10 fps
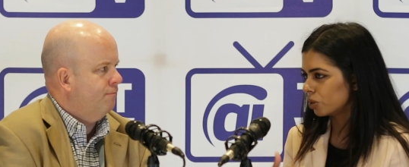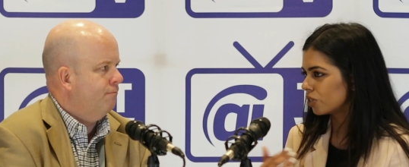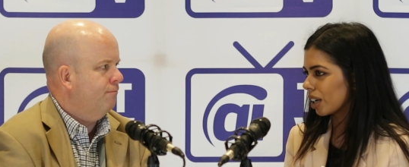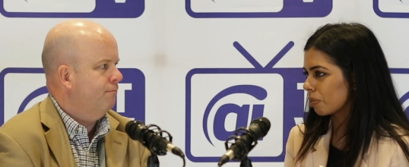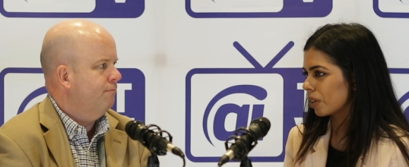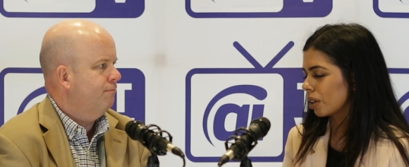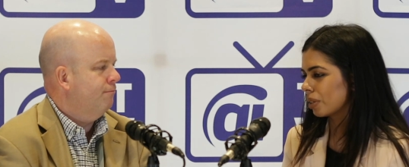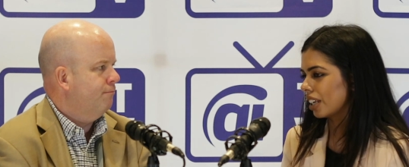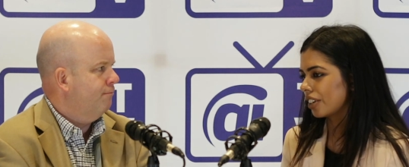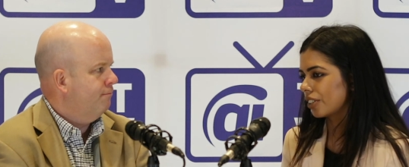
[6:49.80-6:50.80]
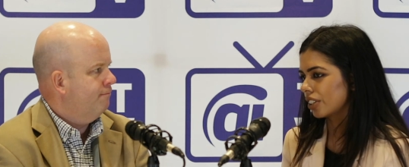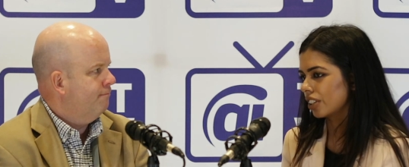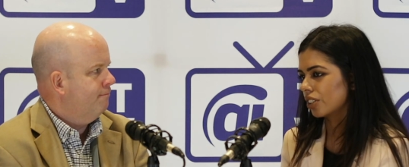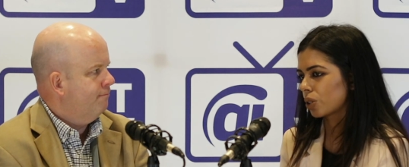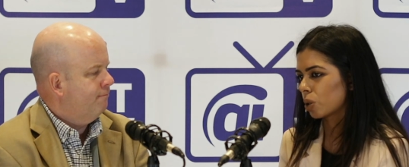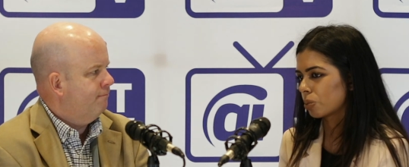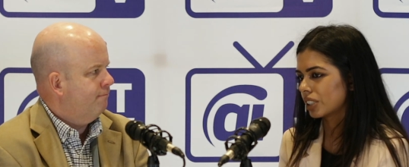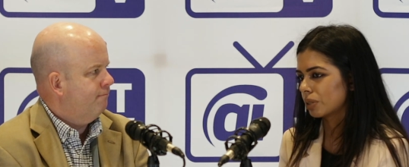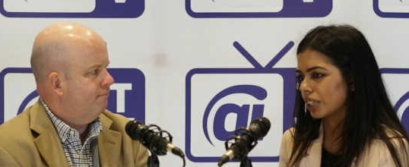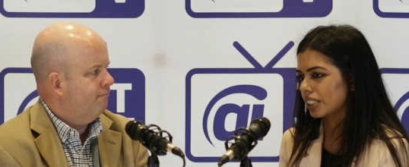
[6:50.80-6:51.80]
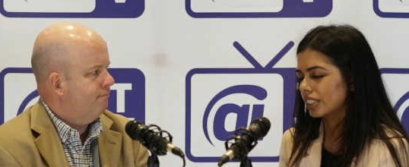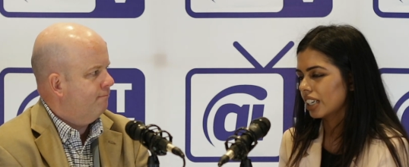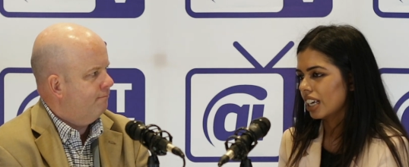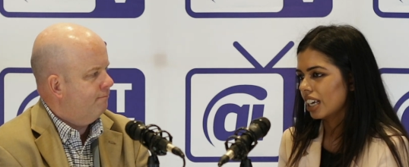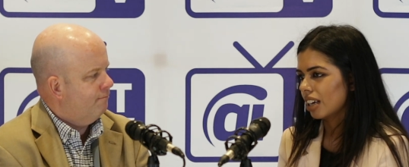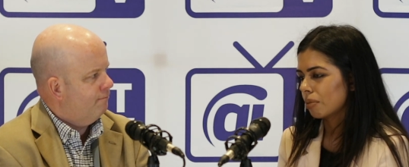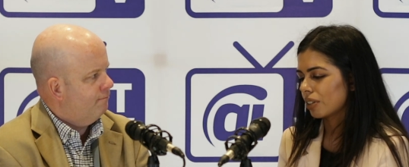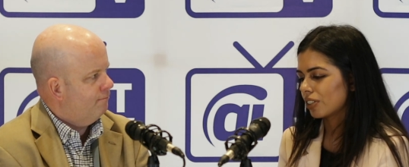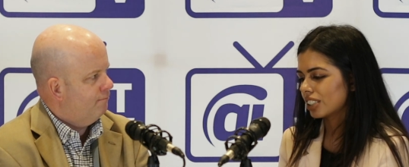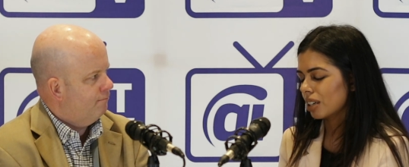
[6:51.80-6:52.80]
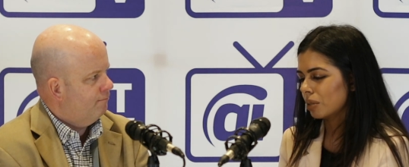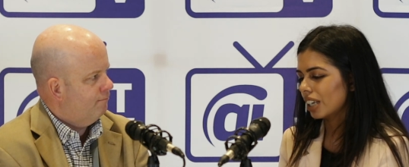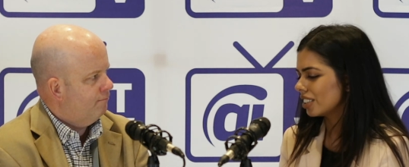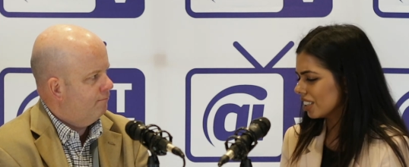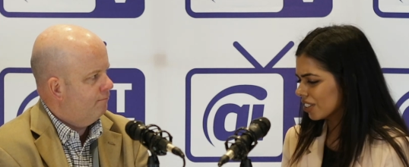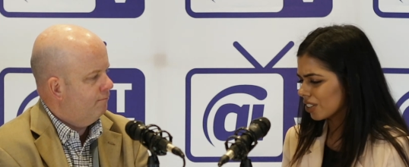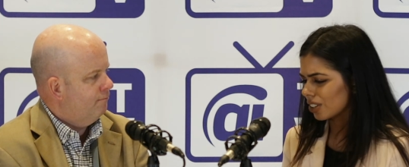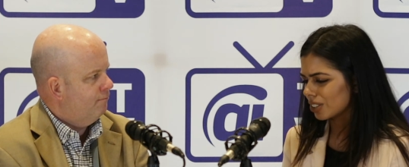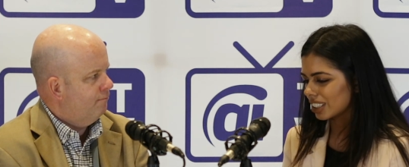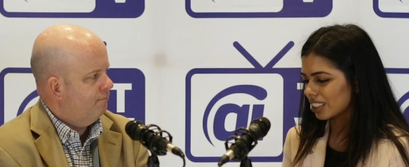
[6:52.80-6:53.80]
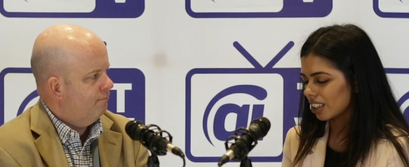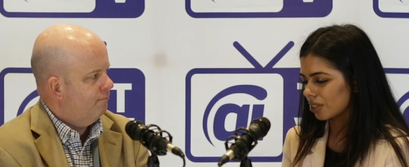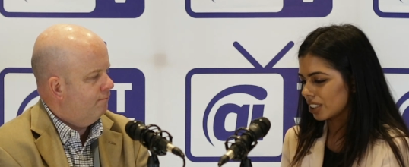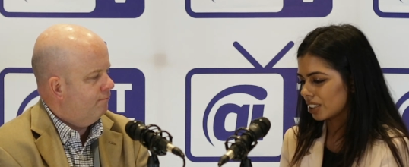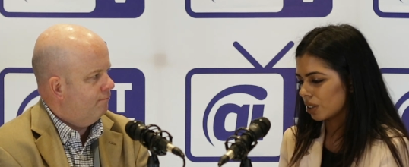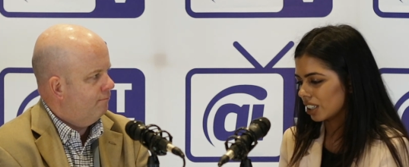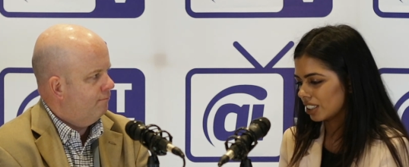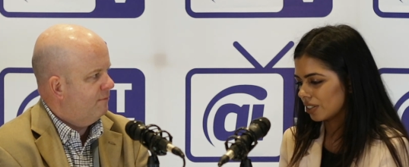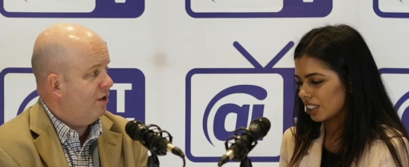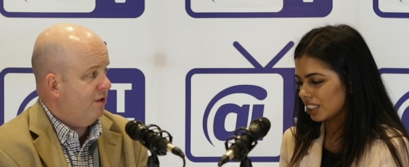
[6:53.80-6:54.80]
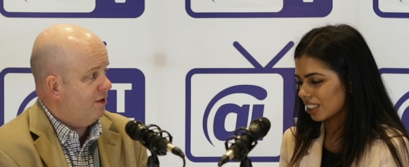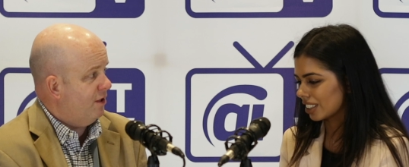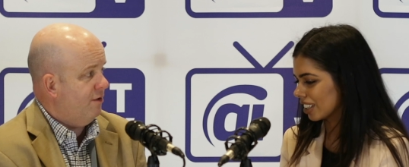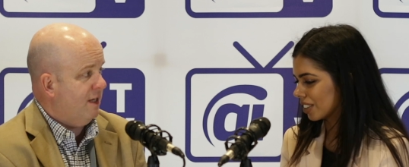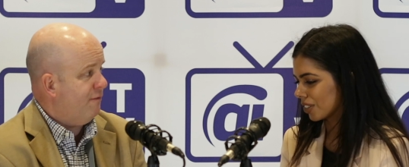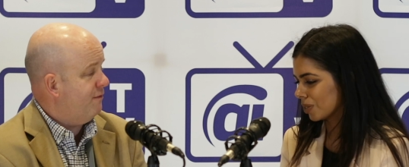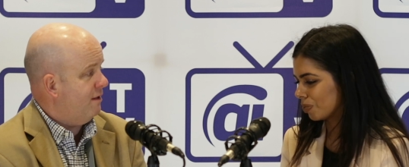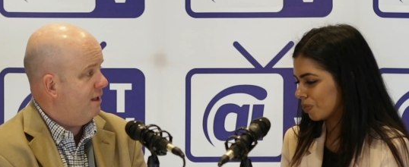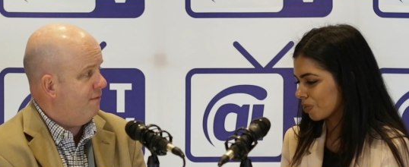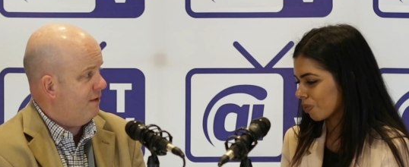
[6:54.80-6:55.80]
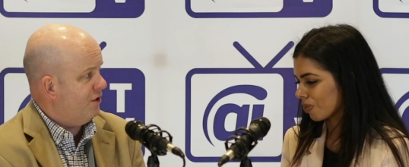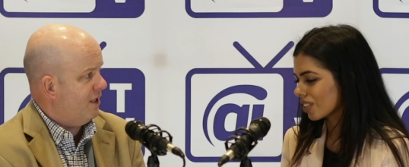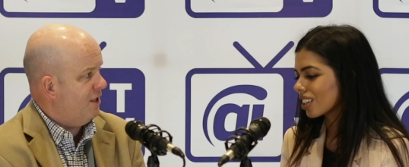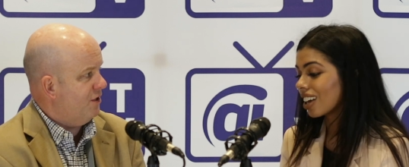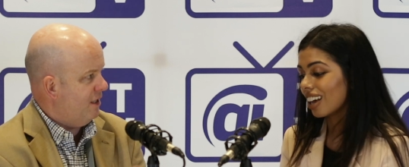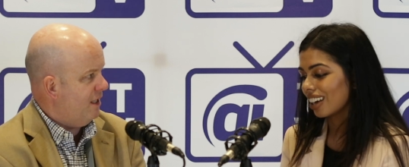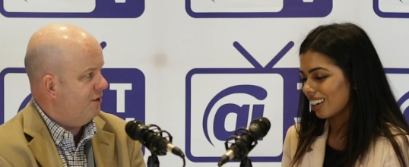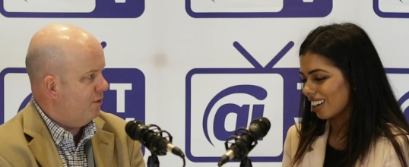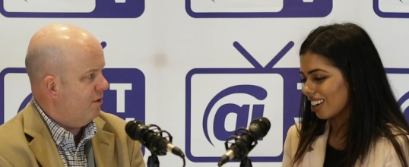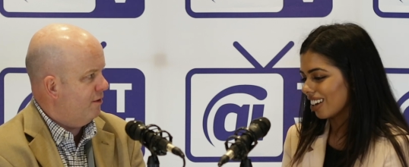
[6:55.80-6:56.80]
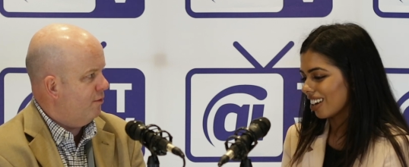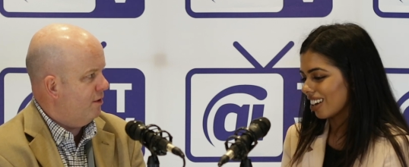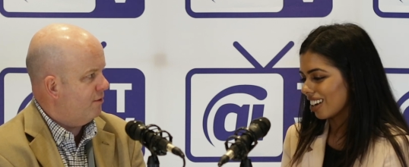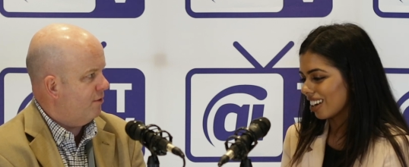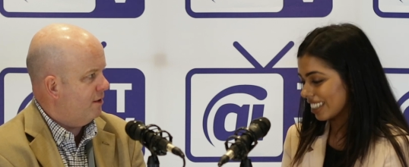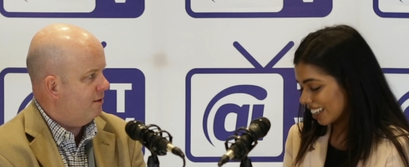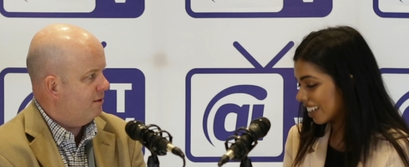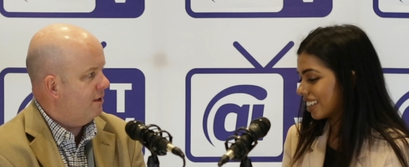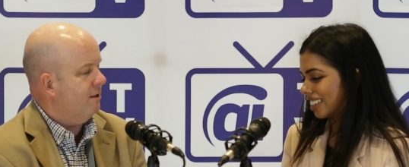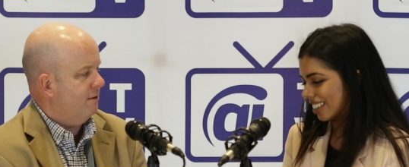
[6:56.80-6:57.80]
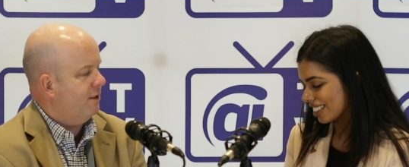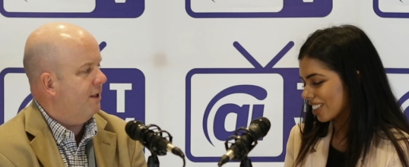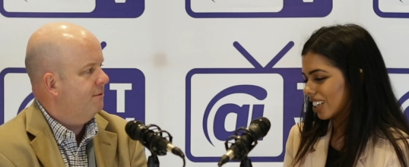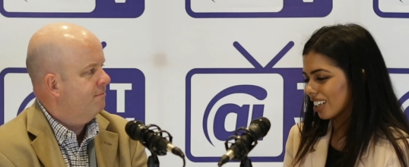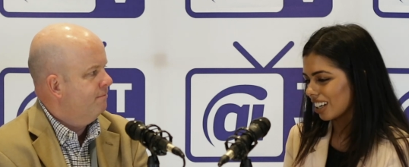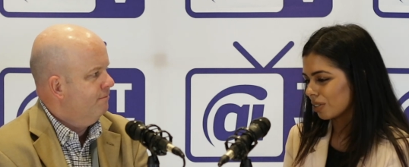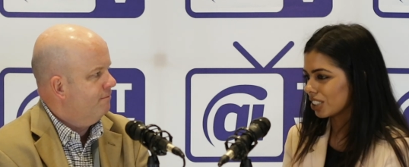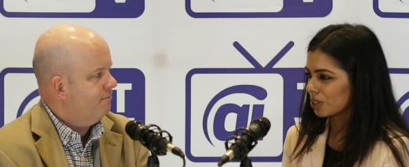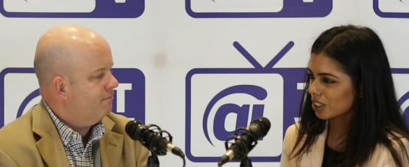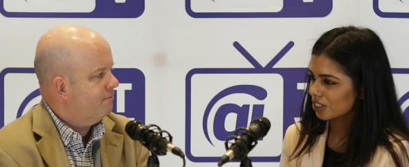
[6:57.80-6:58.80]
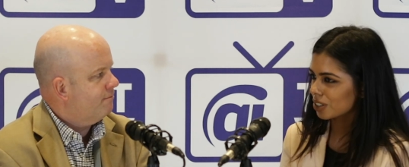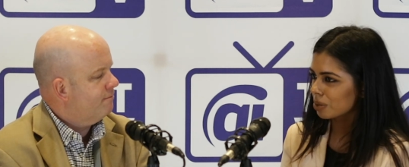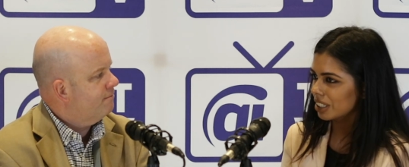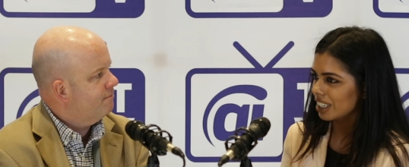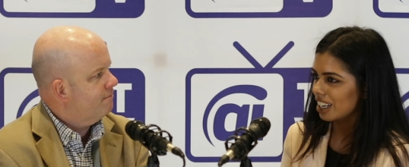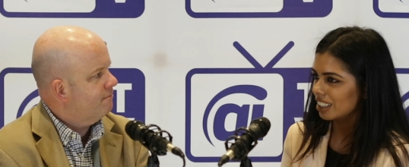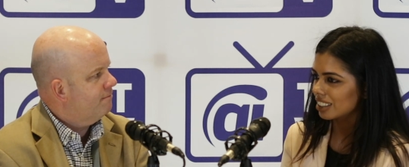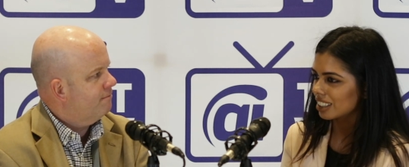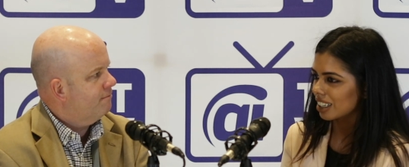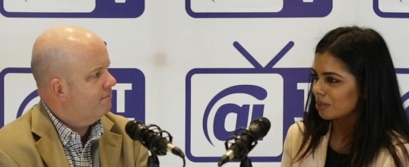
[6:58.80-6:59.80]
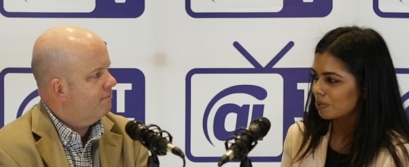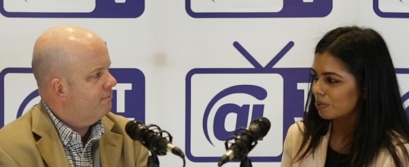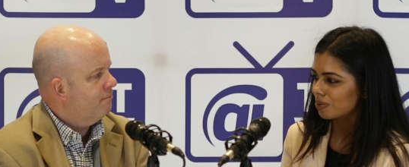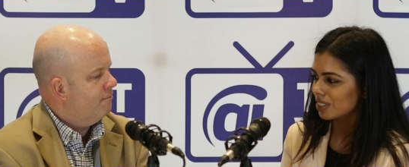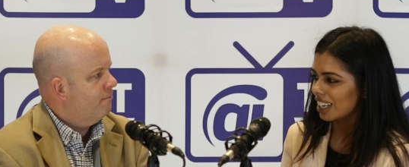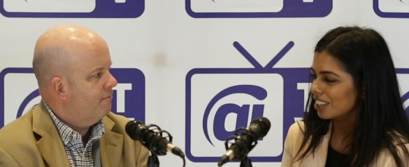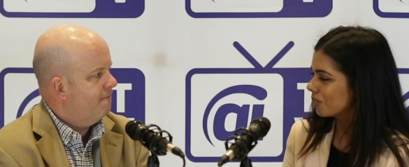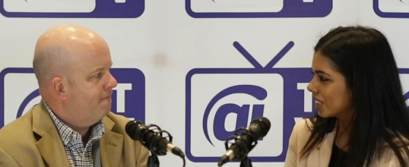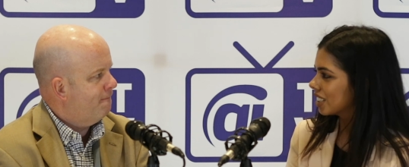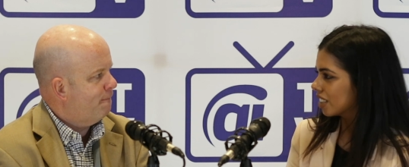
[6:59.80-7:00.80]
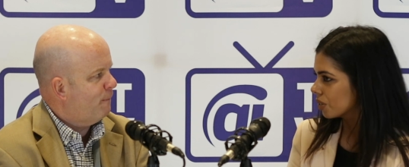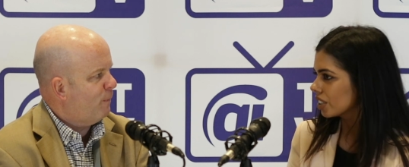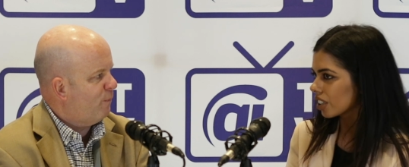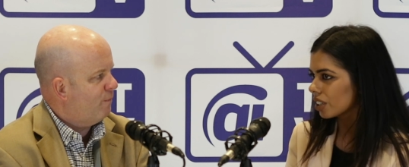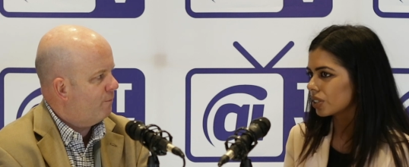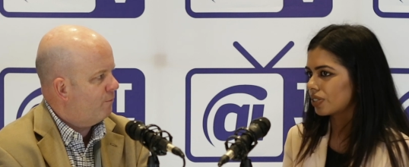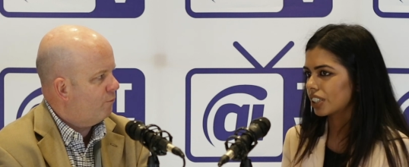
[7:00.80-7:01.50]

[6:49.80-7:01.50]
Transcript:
Speaker 1: you move up up a ladder in, in the corporate space. But for some, and even though I was I was relatively so, you, so you left
Speaker 2: left education into the world of work, right? Yeah, yeah. yeah. yeah. Okay. So I,
Speaker 1: I, went to work for a bit, and um, and it was it was good. It was